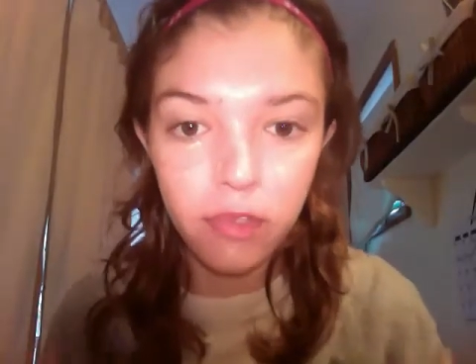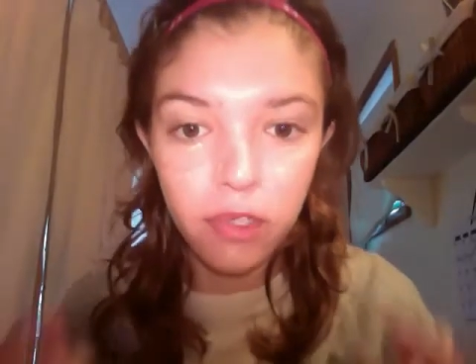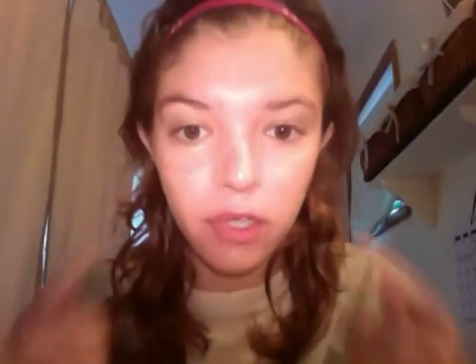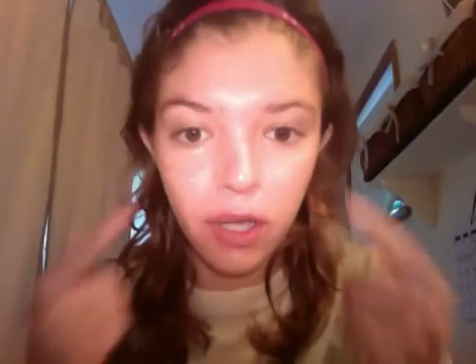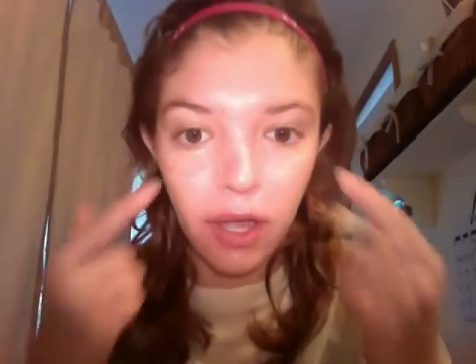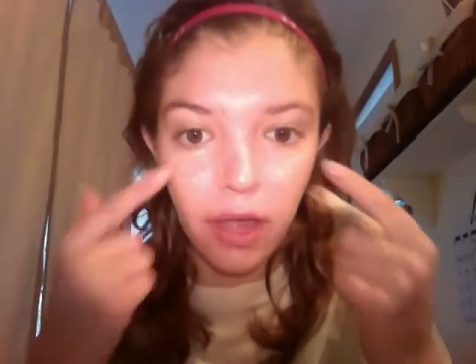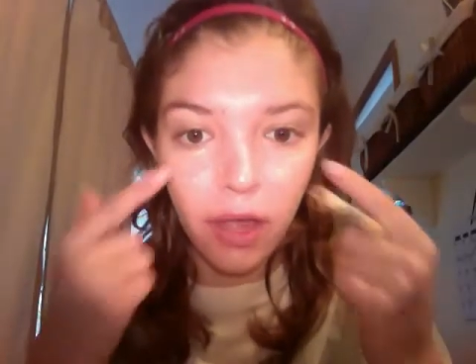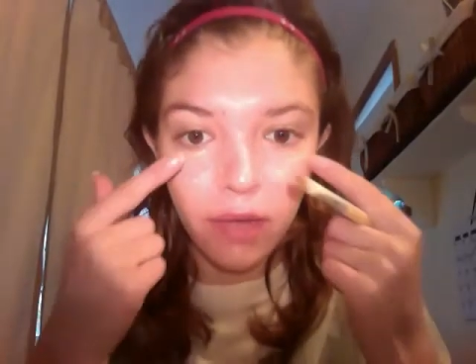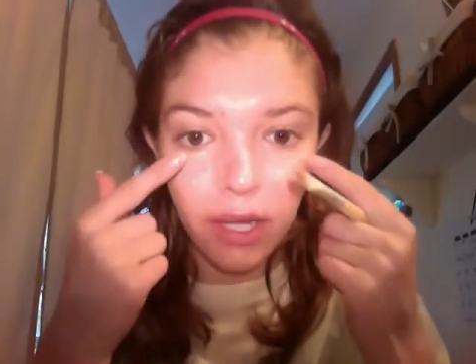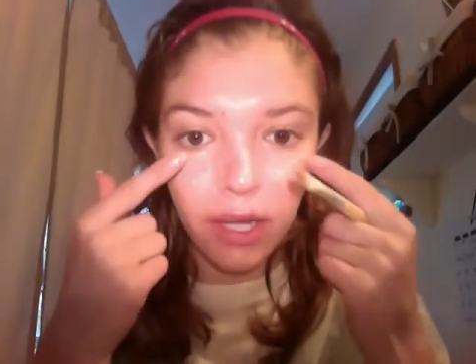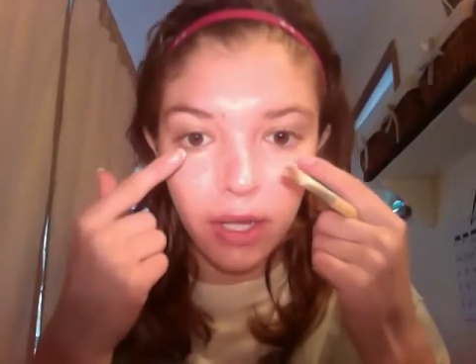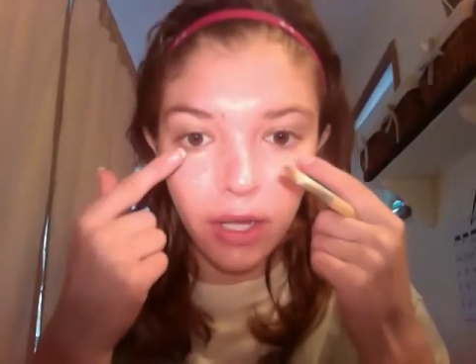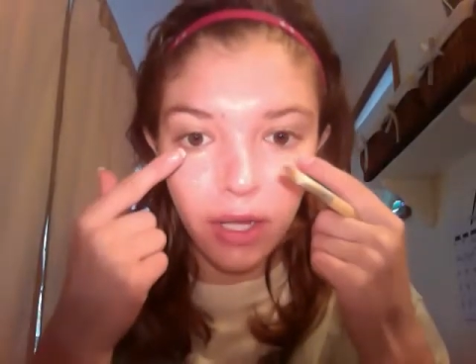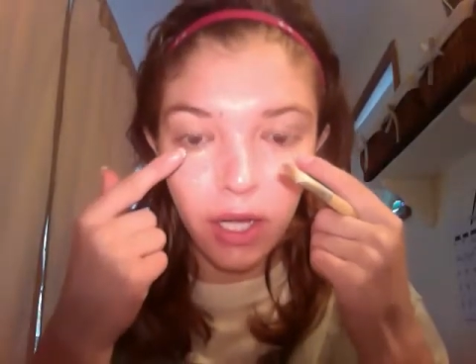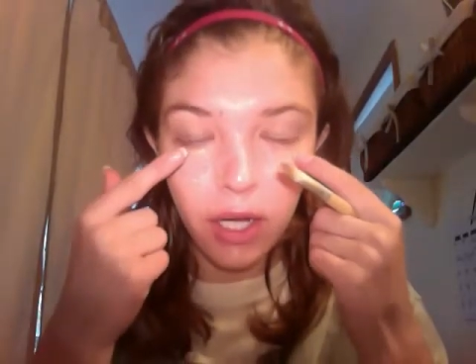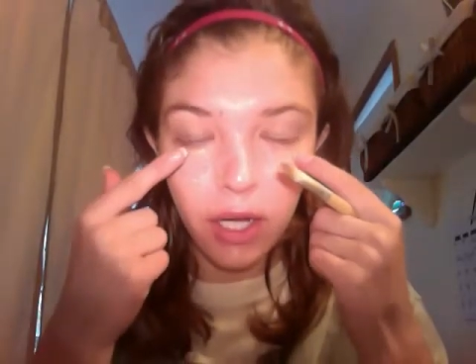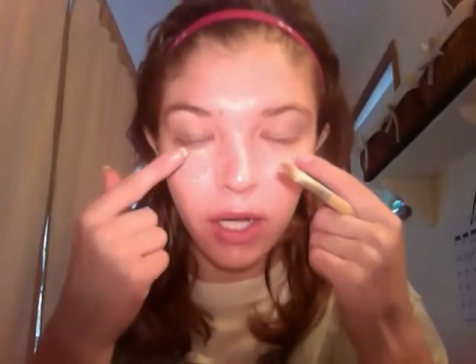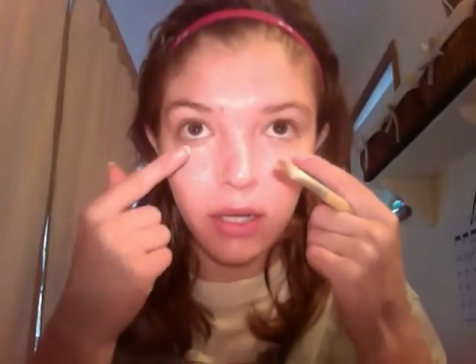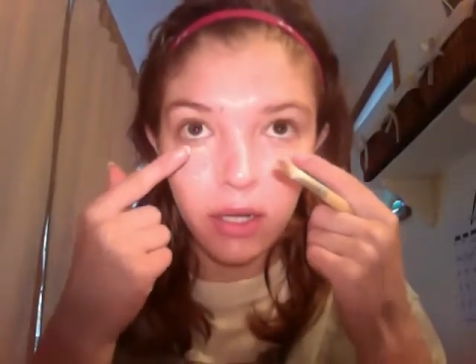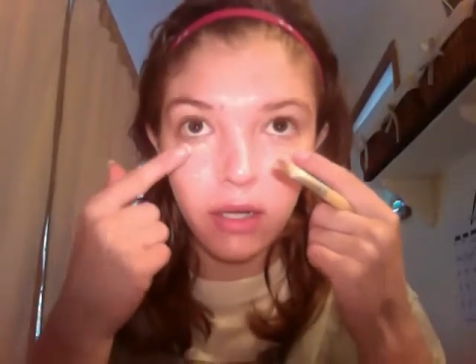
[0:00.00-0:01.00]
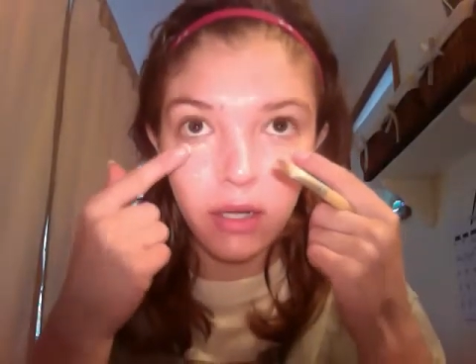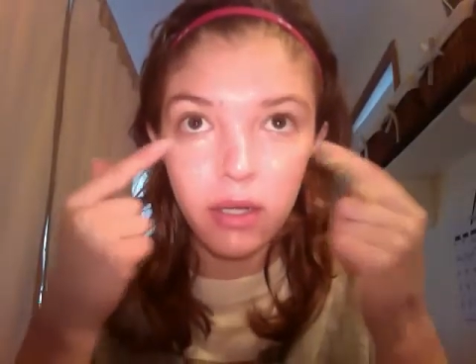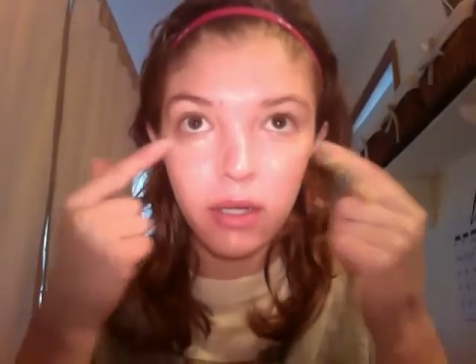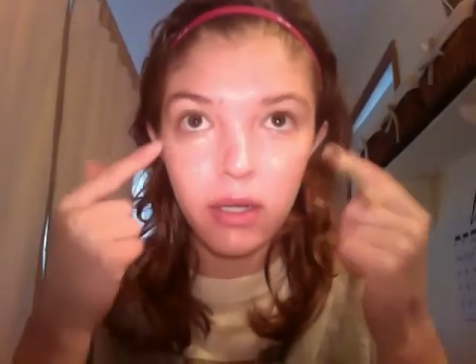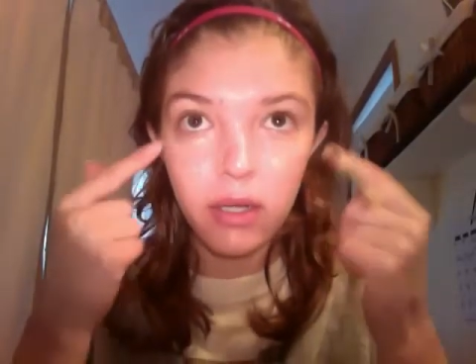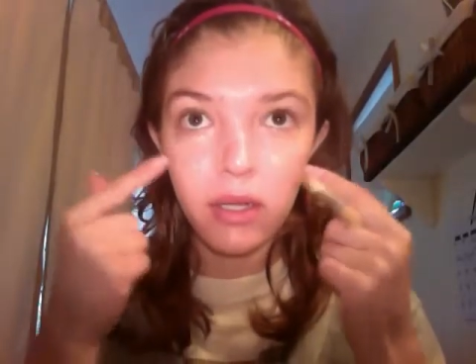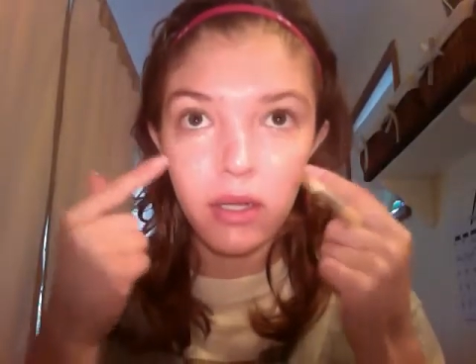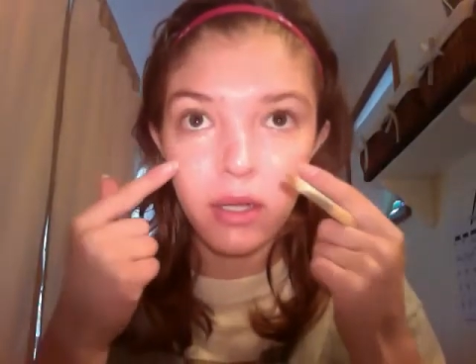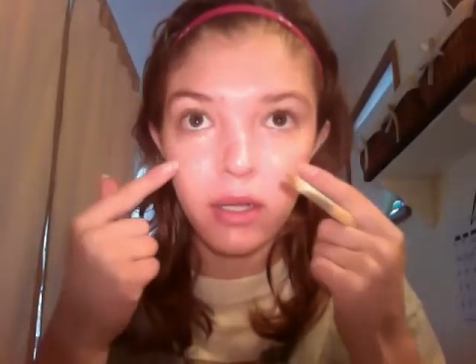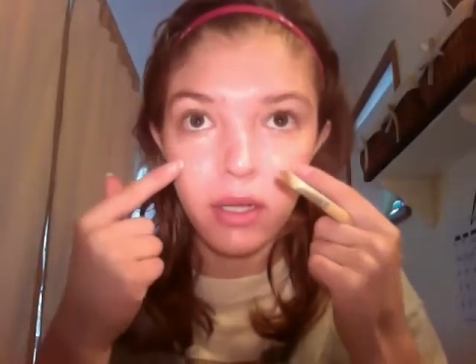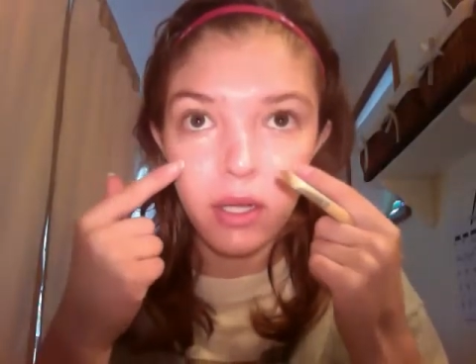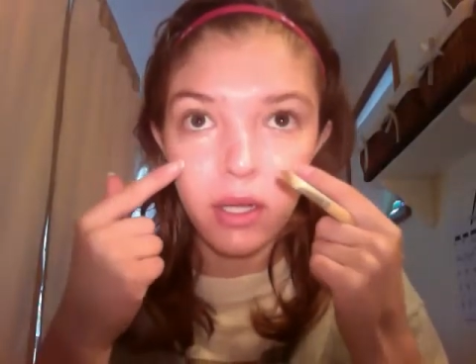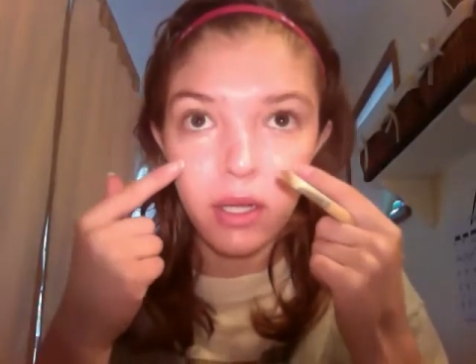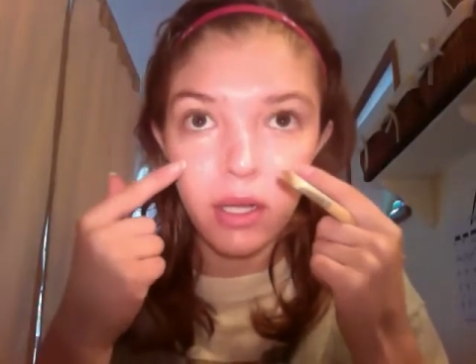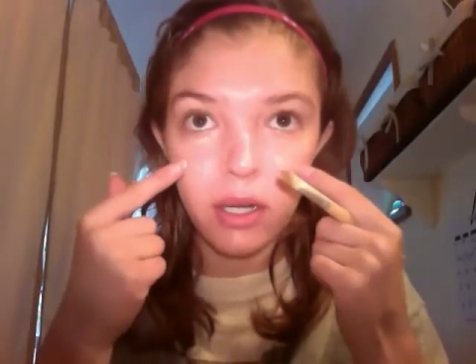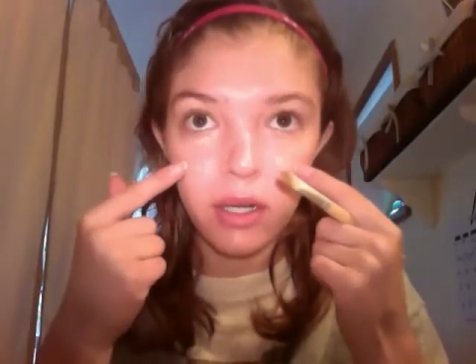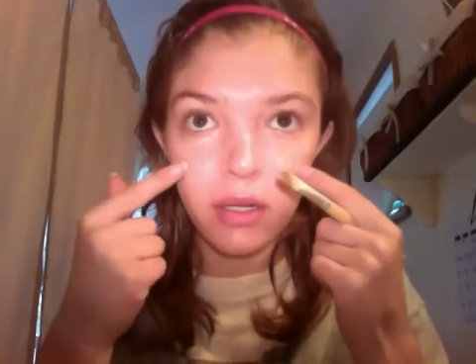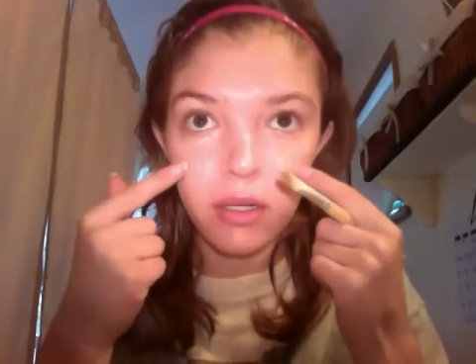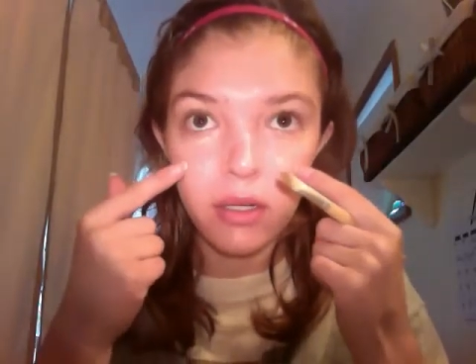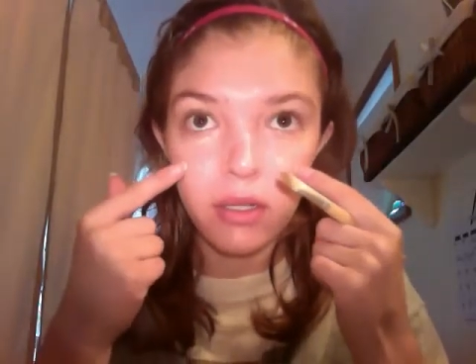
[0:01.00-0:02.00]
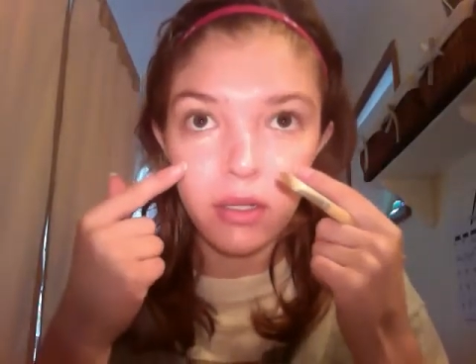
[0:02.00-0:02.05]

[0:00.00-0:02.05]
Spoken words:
I have it here, here,